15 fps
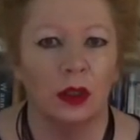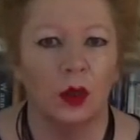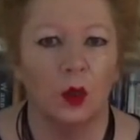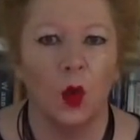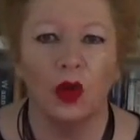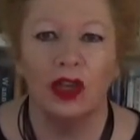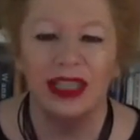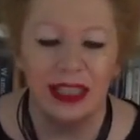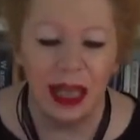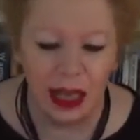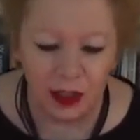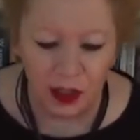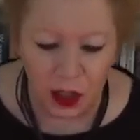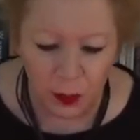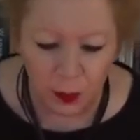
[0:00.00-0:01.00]
What is
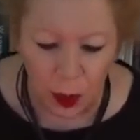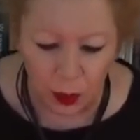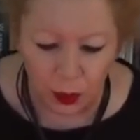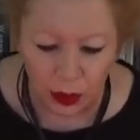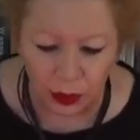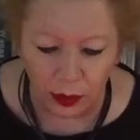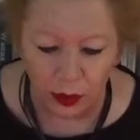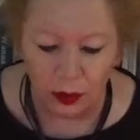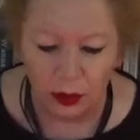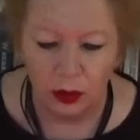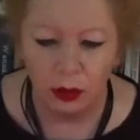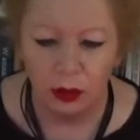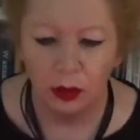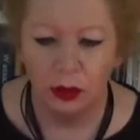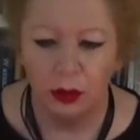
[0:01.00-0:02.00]
unspoken?
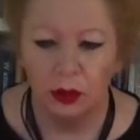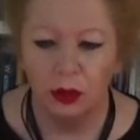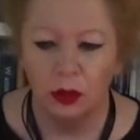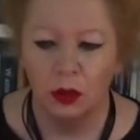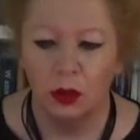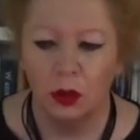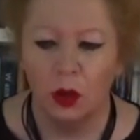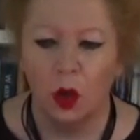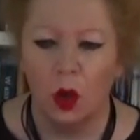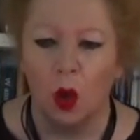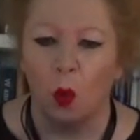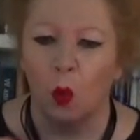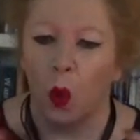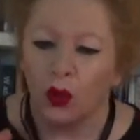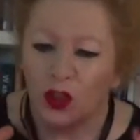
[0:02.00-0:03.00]

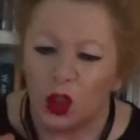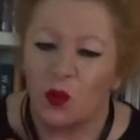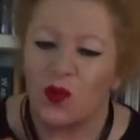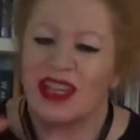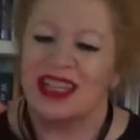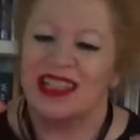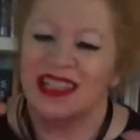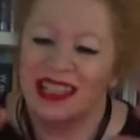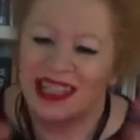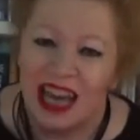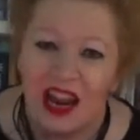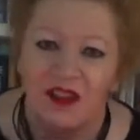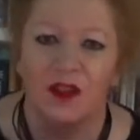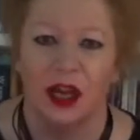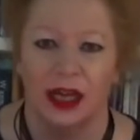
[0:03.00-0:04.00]
What do we
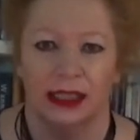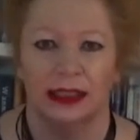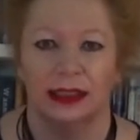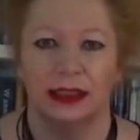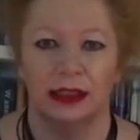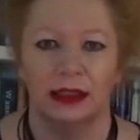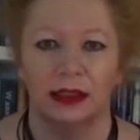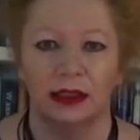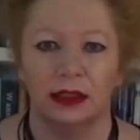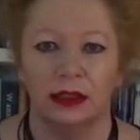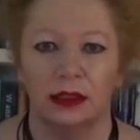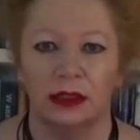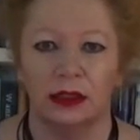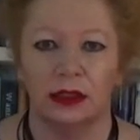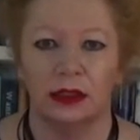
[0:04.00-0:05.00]
never
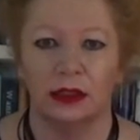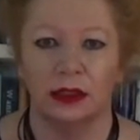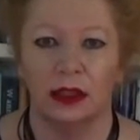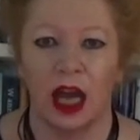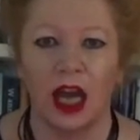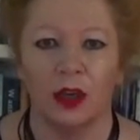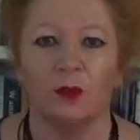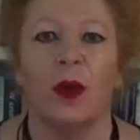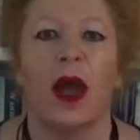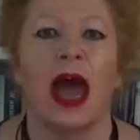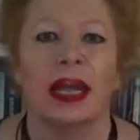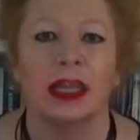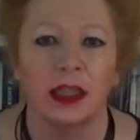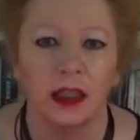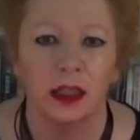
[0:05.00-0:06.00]

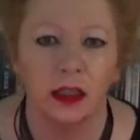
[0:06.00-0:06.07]
unpack?